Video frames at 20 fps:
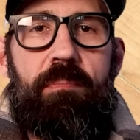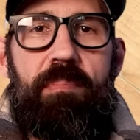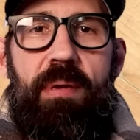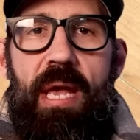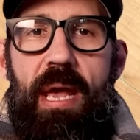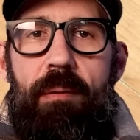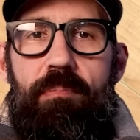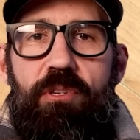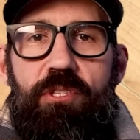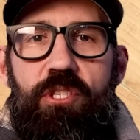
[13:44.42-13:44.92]

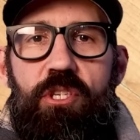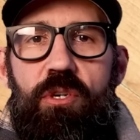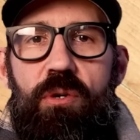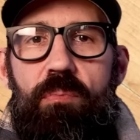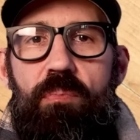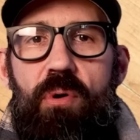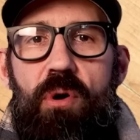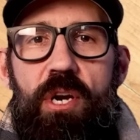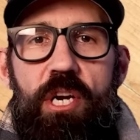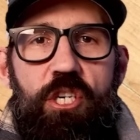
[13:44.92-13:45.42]
be able to
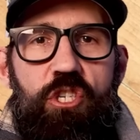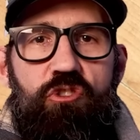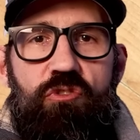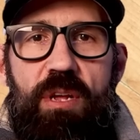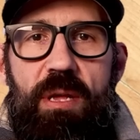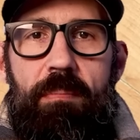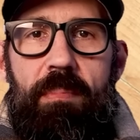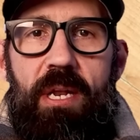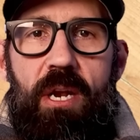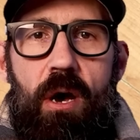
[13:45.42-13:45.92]
put a
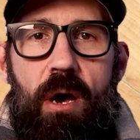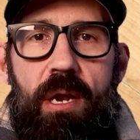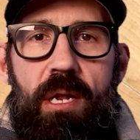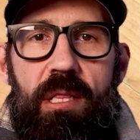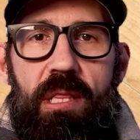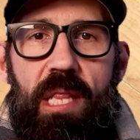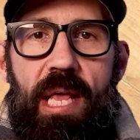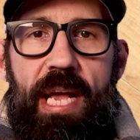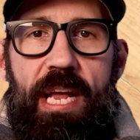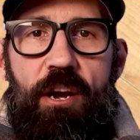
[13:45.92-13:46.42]
treatment on
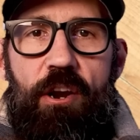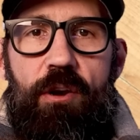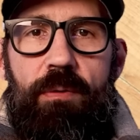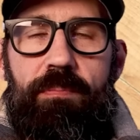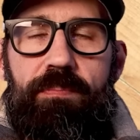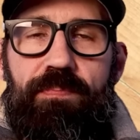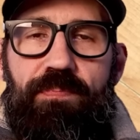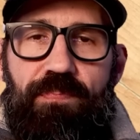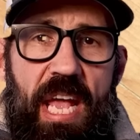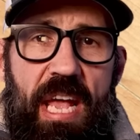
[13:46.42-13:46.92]
it later.
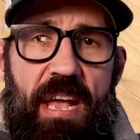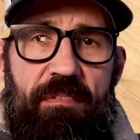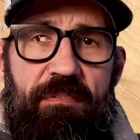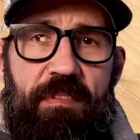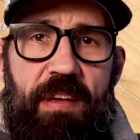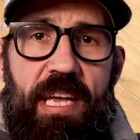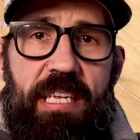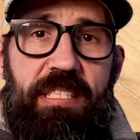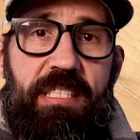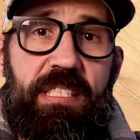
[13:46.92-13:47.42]

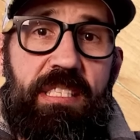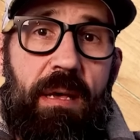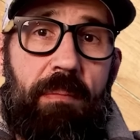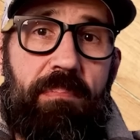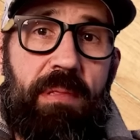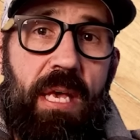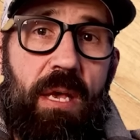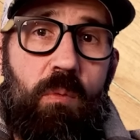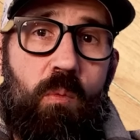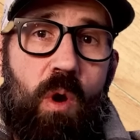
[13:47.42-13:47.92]
If it's
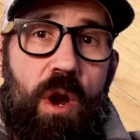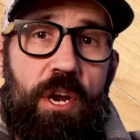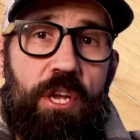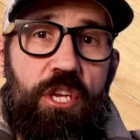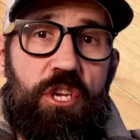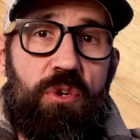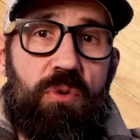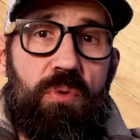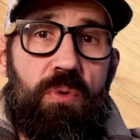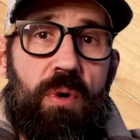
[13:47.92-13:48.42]
something where
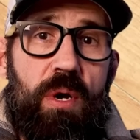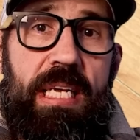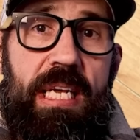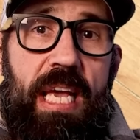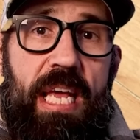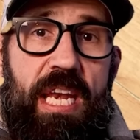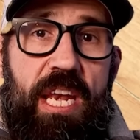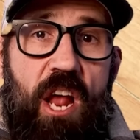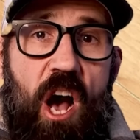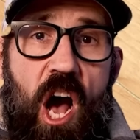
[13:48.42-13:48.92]
you
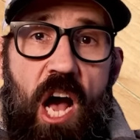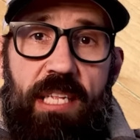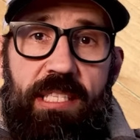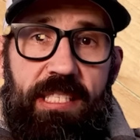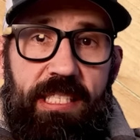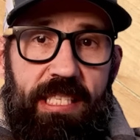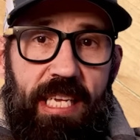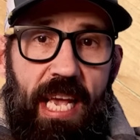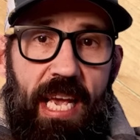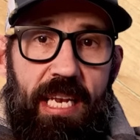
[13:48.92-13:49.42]
cannot
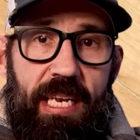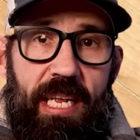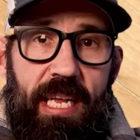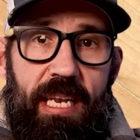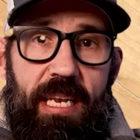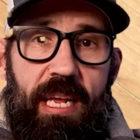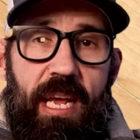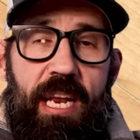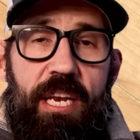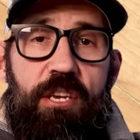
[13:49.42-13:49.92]
sand
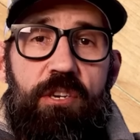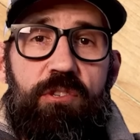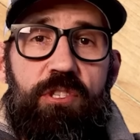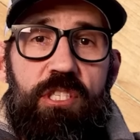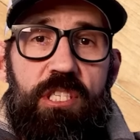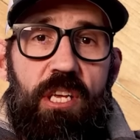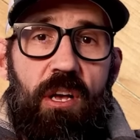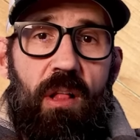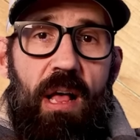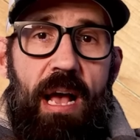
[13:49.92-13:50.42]
it and you
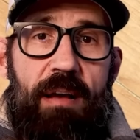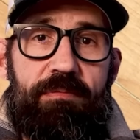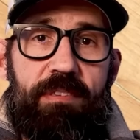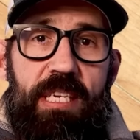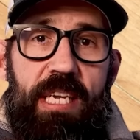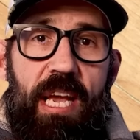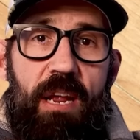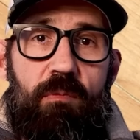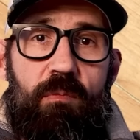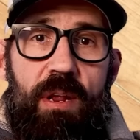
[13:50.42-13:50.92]
still have
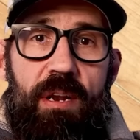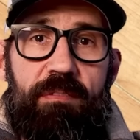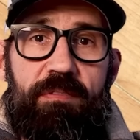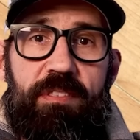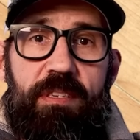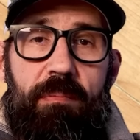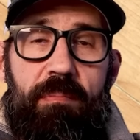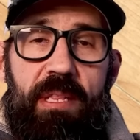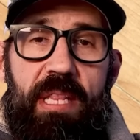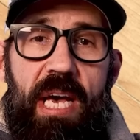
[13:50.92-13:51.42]
to get rid of
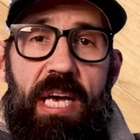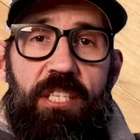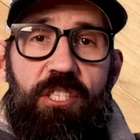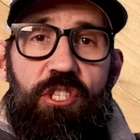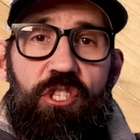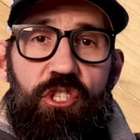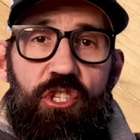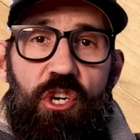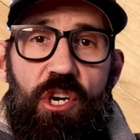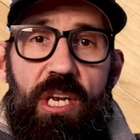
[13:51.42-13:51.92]
some of that
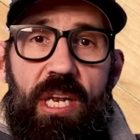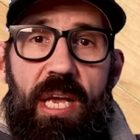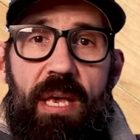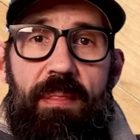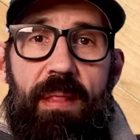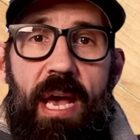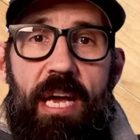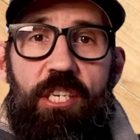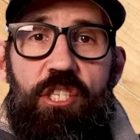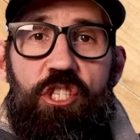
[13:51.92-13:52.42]
soot
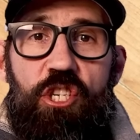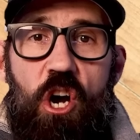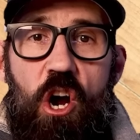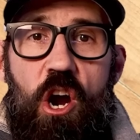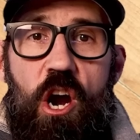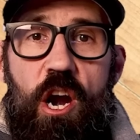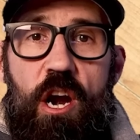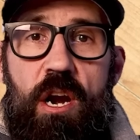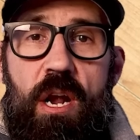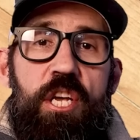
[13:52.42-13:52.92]
and that
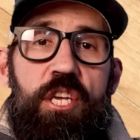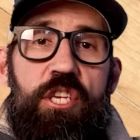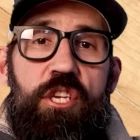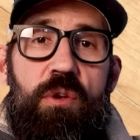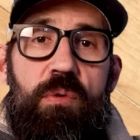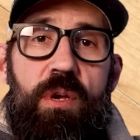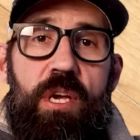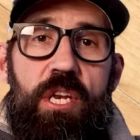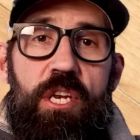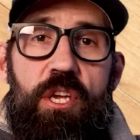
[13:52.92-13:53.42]
char,
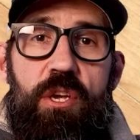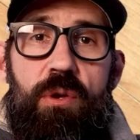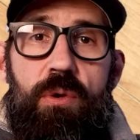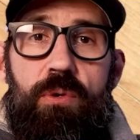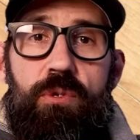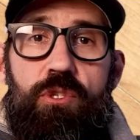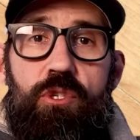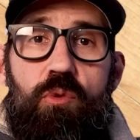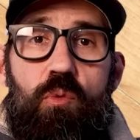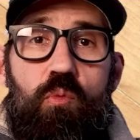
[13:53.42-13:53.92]
you can
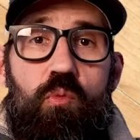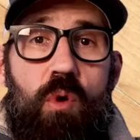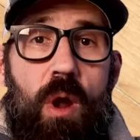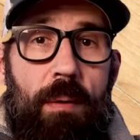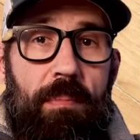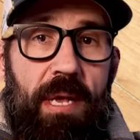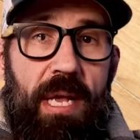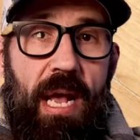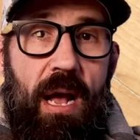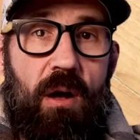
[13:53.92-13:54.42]
use
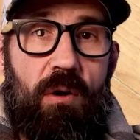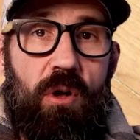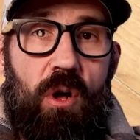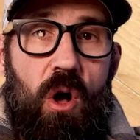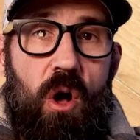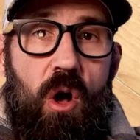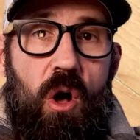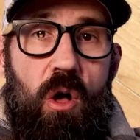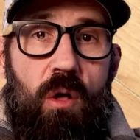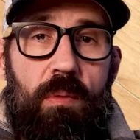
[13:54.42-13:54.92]
rubbing
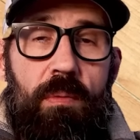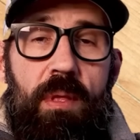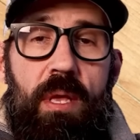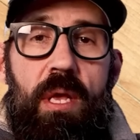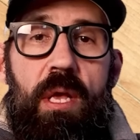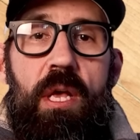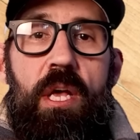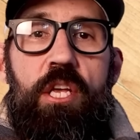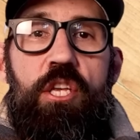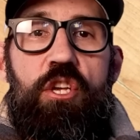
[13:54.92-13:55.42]
alcohol.
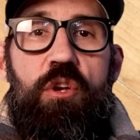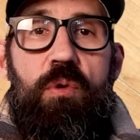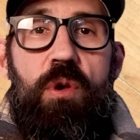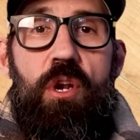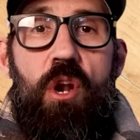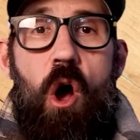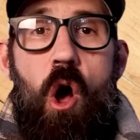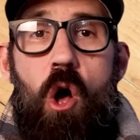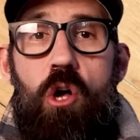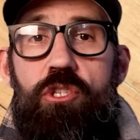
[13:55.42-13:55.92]
You
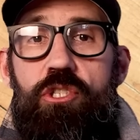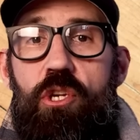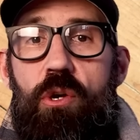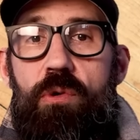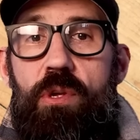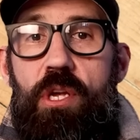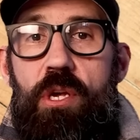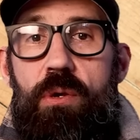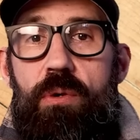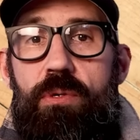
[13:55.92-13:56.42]
can
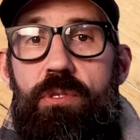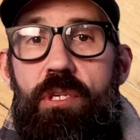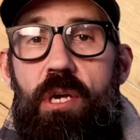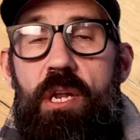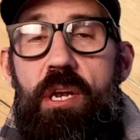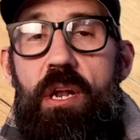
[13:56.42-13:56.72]
also use